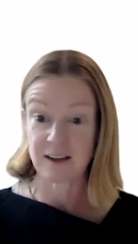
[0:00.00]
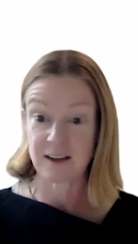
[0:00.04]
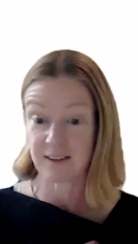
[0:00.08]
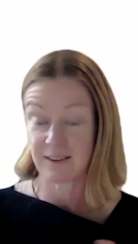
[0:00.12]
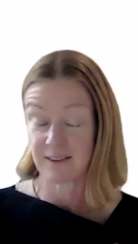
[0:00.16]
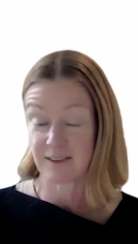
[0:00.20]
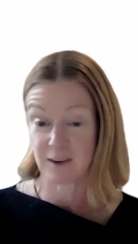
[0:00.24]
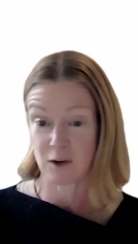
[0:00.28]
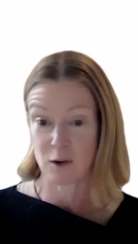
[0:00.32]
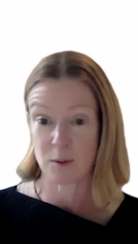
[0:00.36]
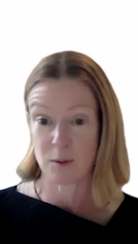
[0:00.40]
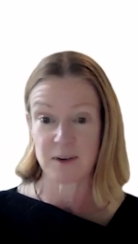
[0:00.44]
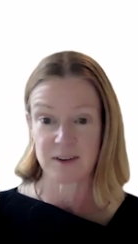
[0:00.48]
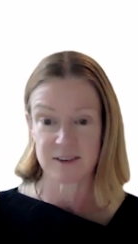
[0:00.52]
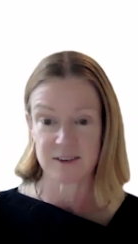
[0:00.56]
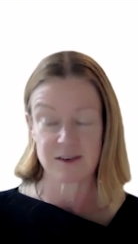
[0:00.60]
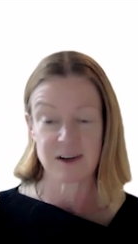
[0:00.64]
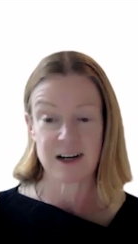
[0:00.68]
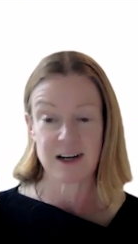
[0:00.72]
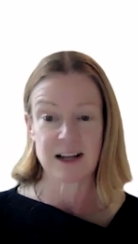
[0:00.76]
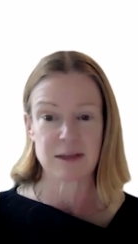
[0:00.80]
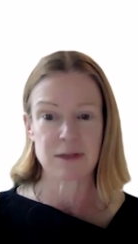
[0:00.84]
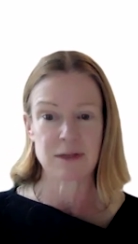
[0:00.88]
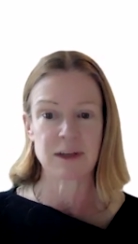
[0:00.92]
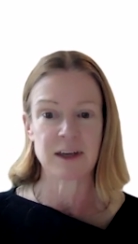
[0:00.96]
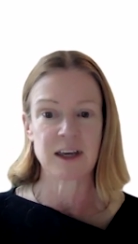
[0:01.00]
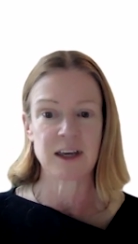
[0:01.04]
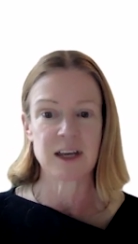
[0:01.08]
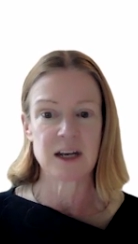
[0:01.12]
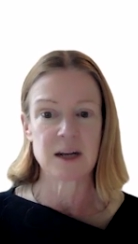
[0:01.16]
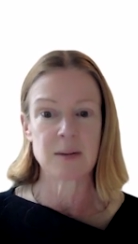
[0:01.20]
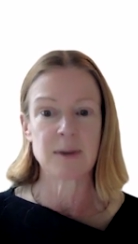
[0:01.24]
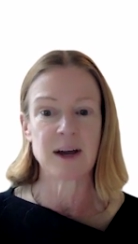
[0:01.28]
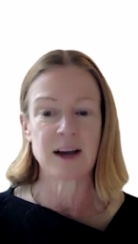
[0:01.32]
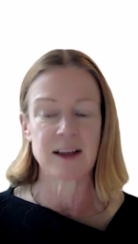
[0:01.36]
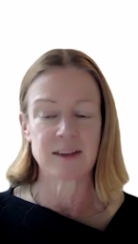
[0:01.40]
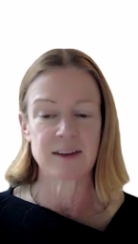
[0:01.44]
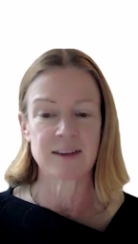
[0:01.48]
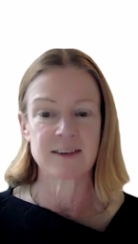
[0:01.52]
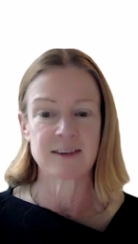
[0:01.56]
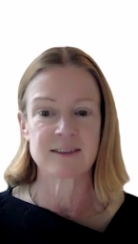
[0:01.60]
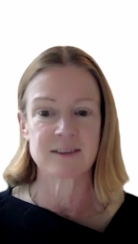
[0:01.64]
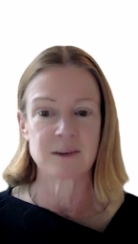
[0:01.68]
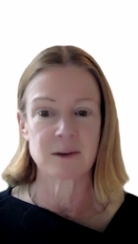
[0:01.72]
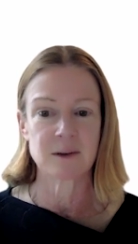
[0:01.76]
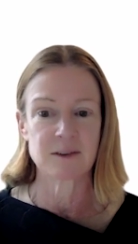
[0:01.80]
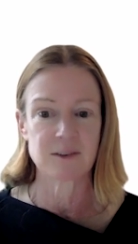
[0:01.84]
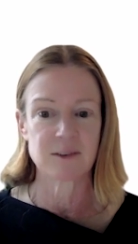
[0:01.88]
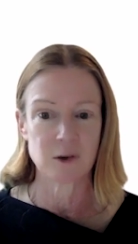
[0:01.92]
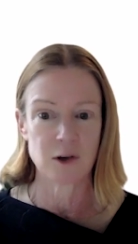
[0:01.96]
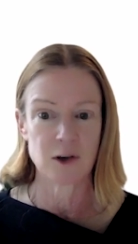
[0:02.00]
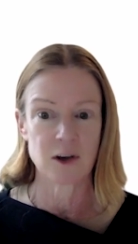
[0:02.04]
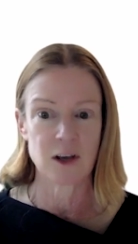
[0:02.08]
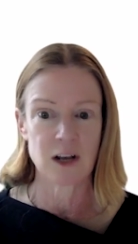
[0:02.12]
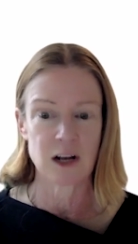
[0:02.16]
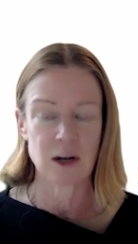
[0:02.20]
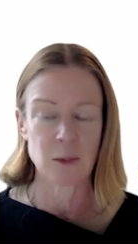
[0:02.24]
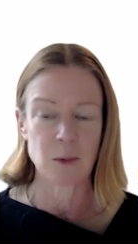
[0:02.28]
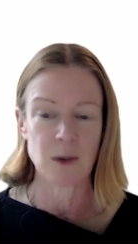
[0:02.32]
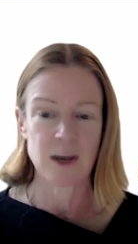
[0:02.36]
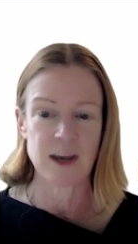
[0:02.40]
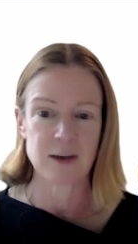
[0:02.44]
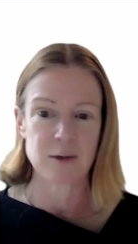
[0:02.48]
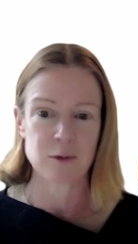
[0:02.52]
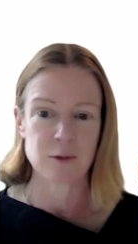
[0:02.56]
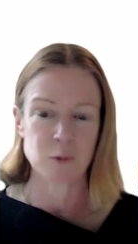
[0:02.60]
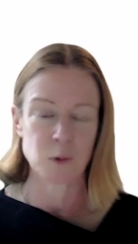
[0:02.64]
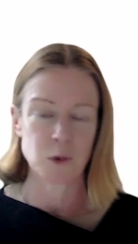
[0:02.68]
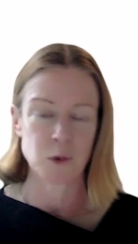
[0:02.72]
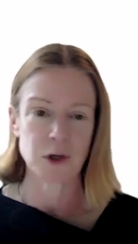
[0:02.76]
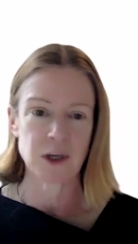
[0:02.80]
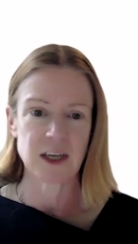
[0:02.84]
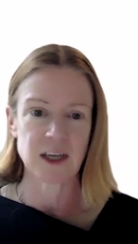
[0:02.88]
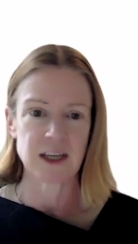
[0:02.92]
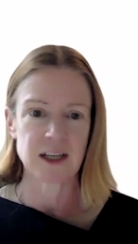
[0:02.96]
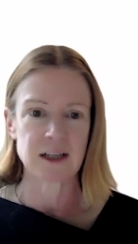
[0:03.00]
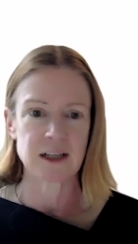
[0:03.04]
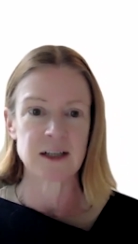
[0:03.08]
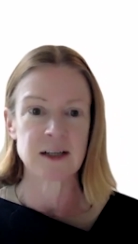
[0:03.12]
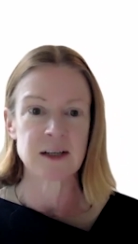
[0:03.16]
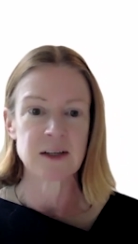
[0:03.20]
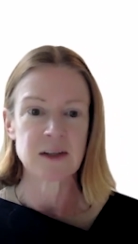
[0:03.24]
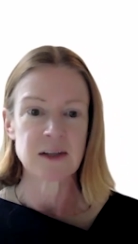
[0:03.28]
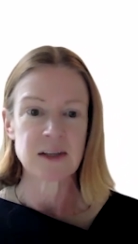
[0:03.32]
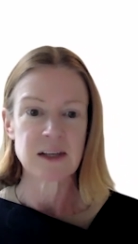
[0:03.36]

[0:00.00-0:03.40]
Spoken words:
consumers really thinking about this circular way of working.